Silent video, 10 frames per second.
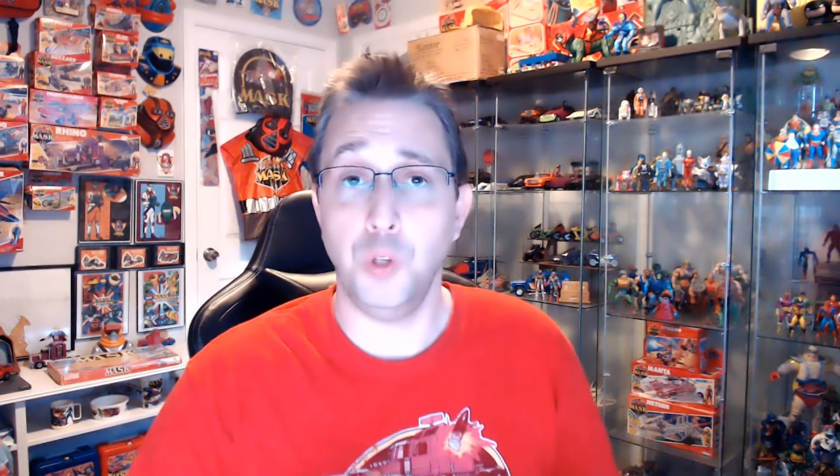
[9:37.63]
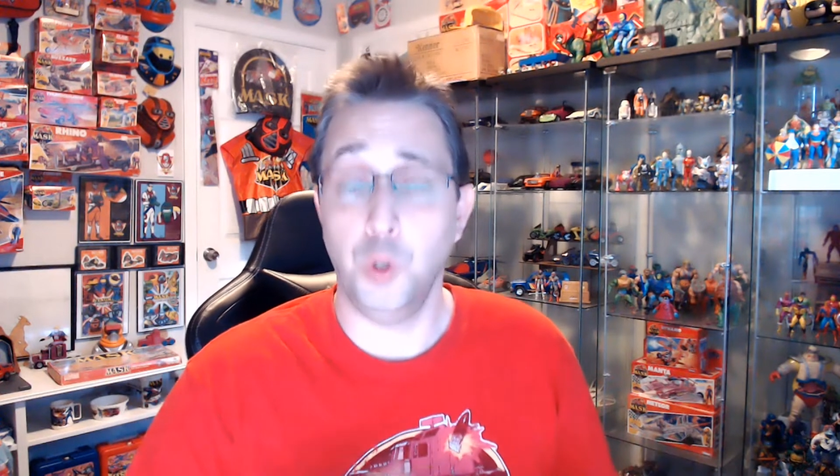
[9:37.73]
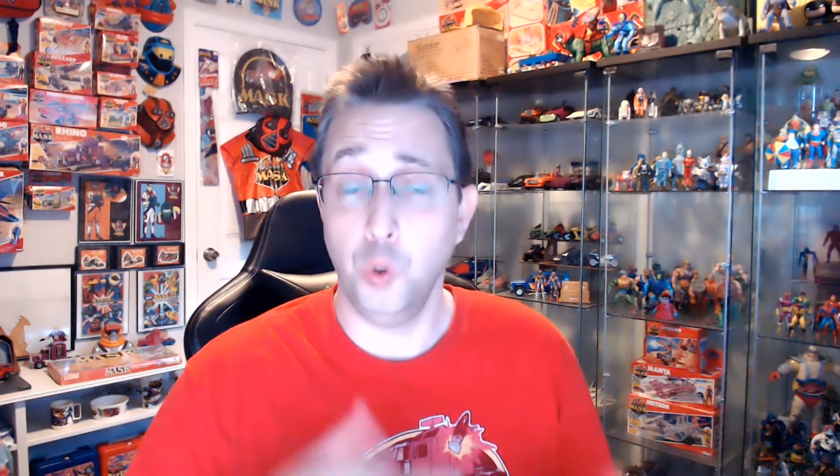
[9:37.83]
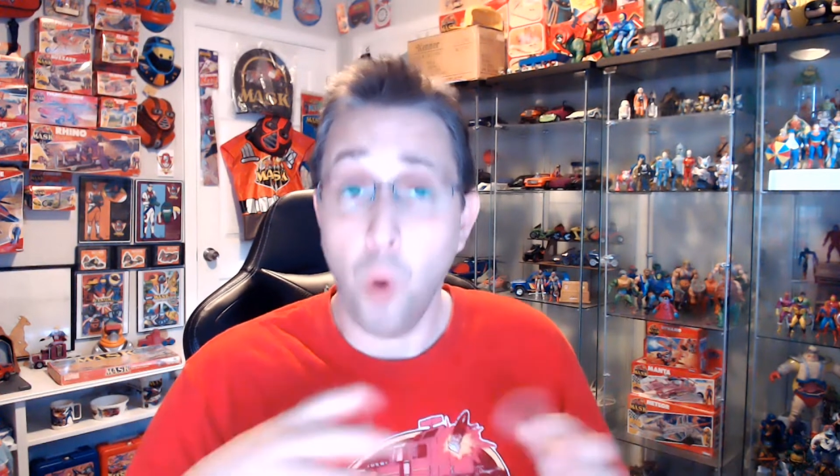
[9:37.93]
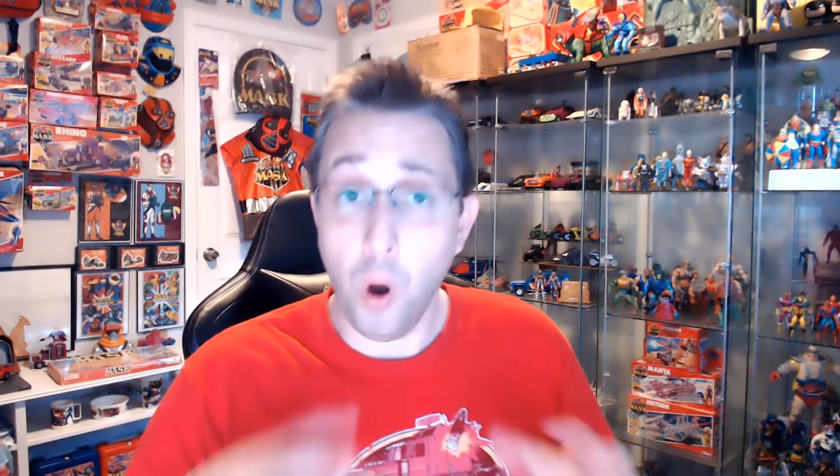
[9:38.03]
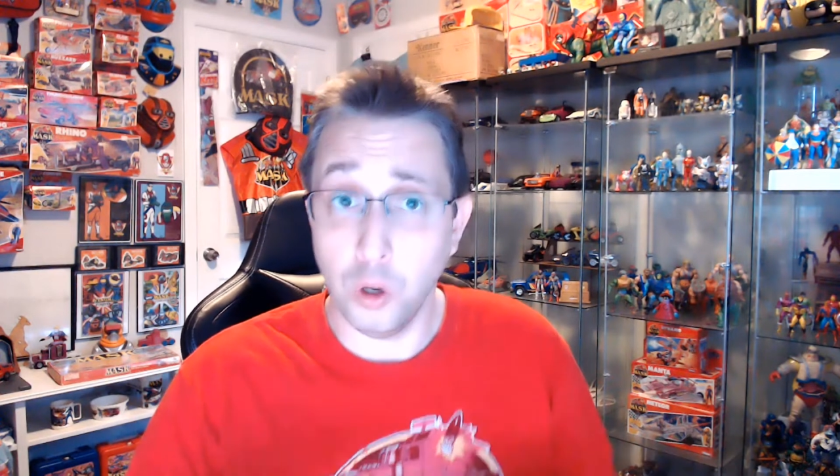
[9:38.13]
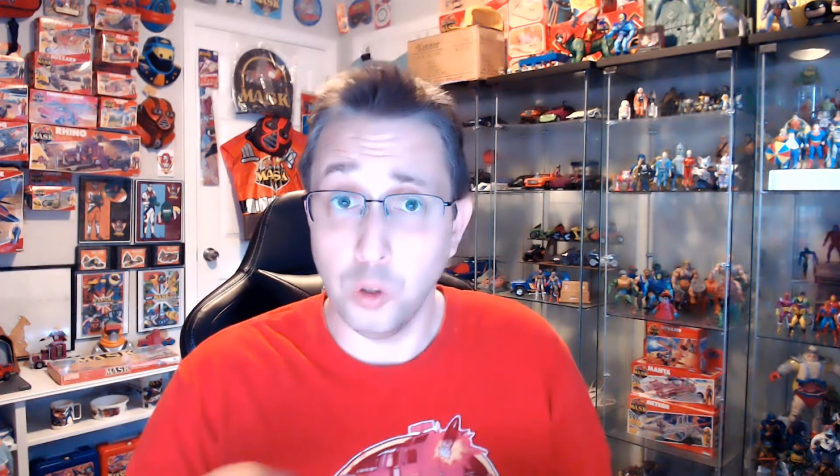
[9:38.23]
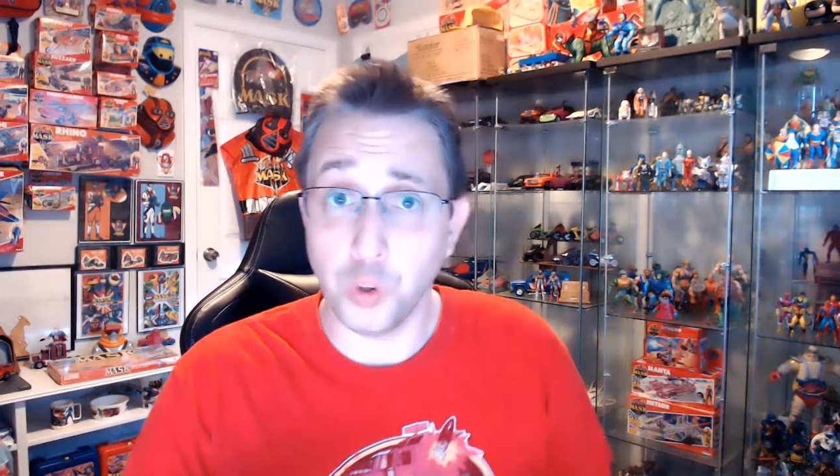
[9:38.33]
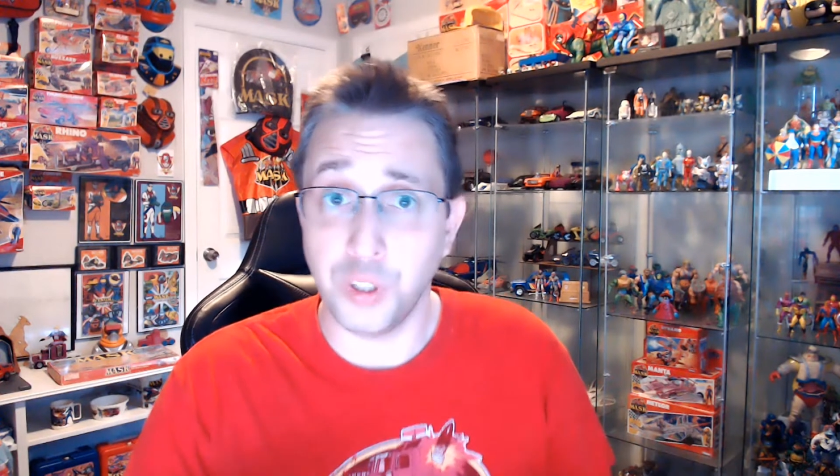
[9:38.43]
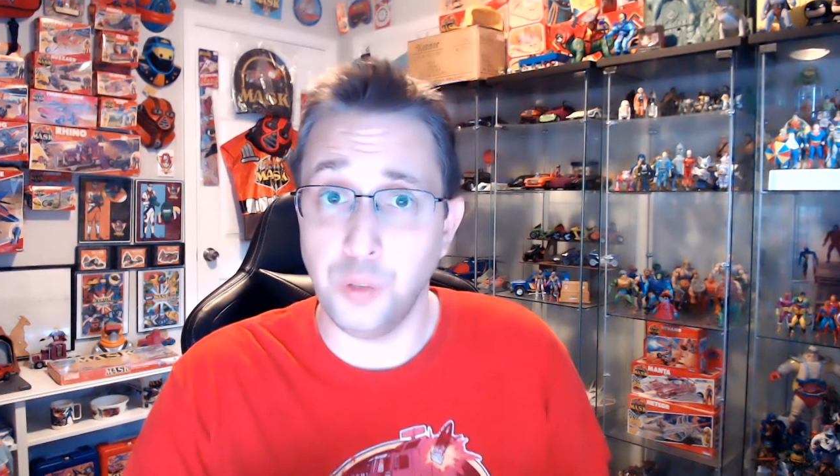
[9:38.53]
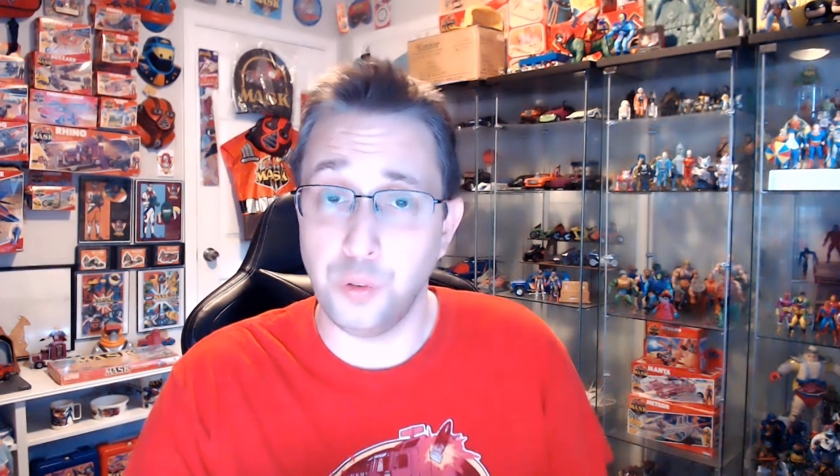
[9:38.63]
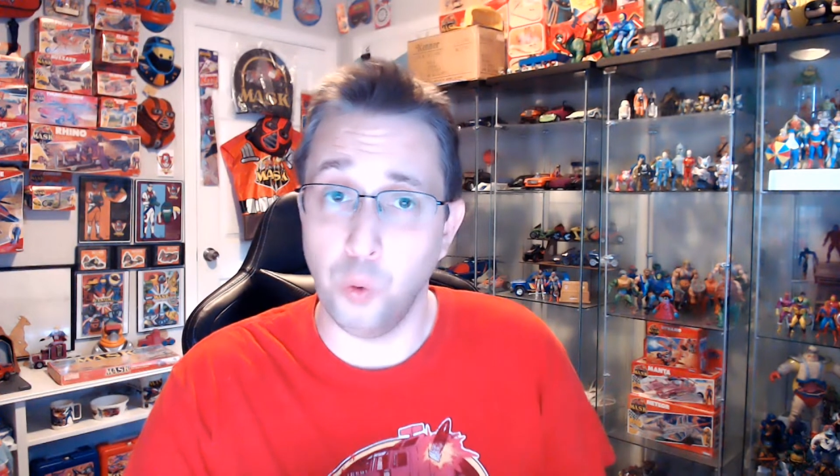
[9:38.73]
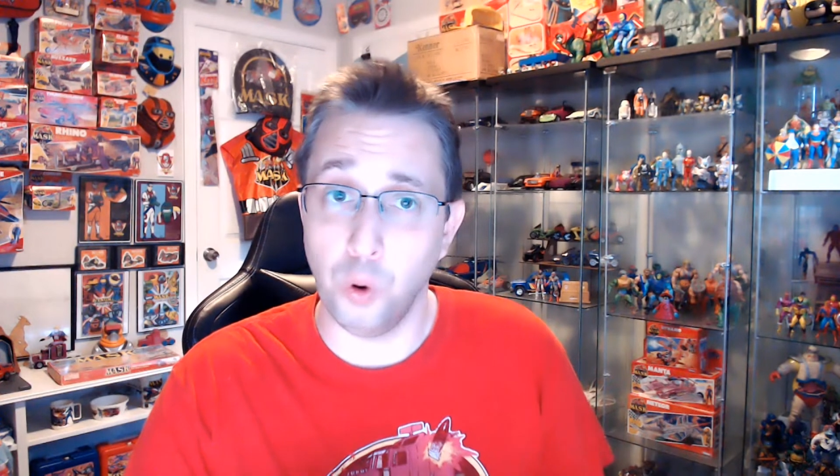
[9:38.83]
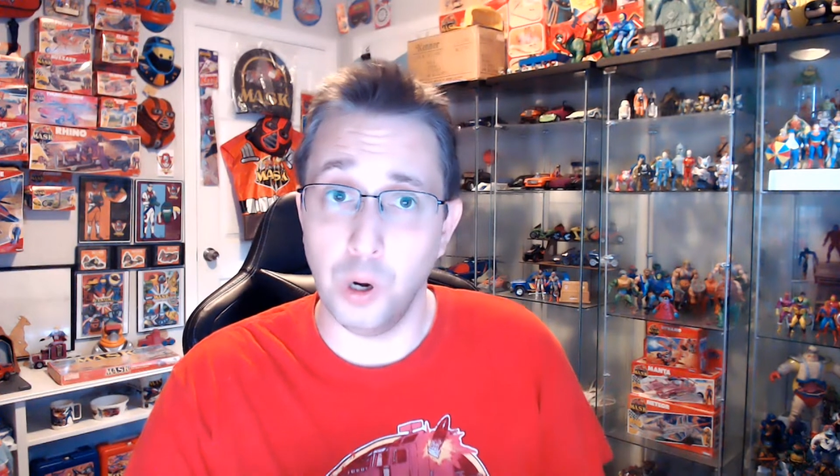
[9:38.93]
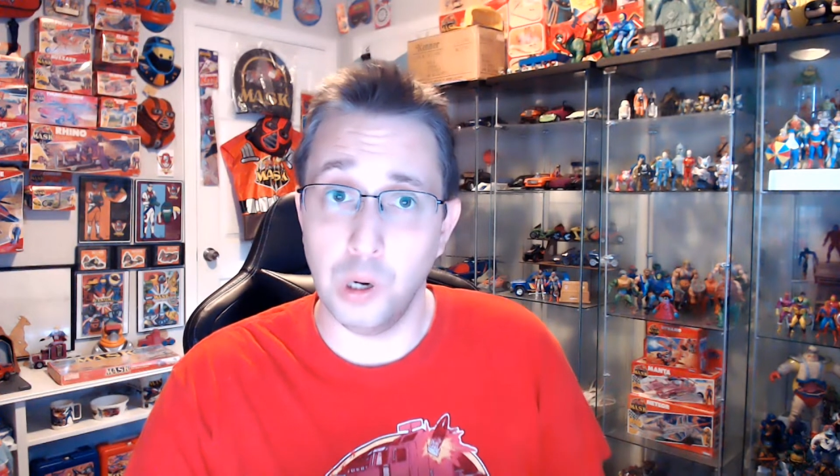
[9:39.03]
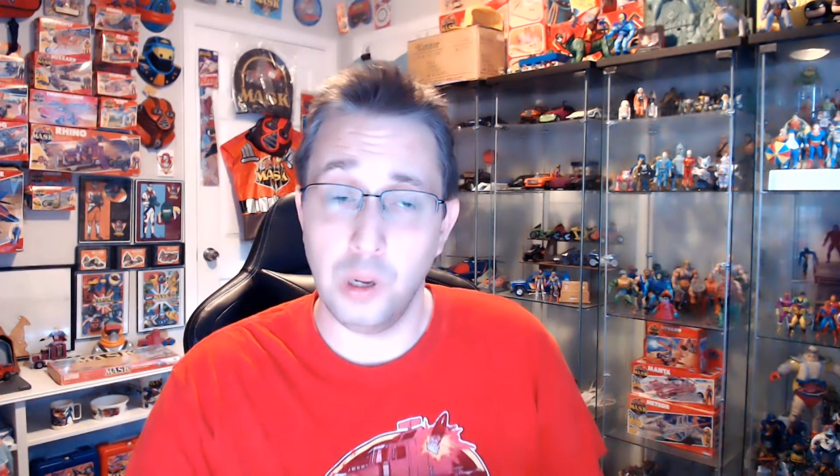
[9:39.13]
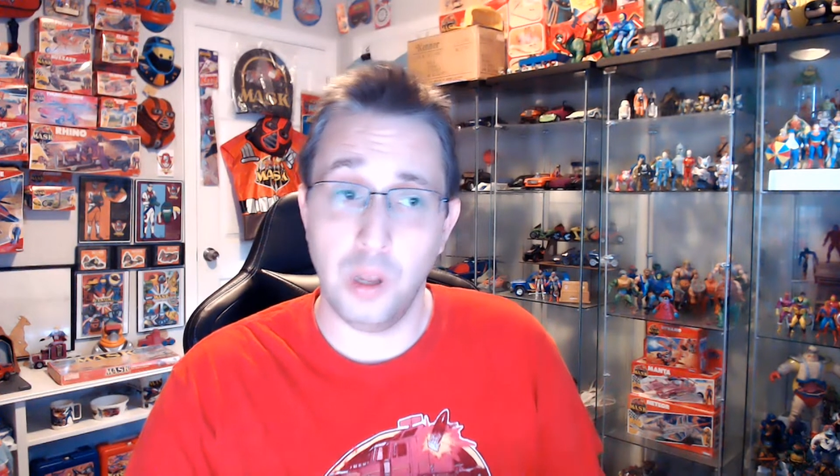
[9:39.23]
you are looking for,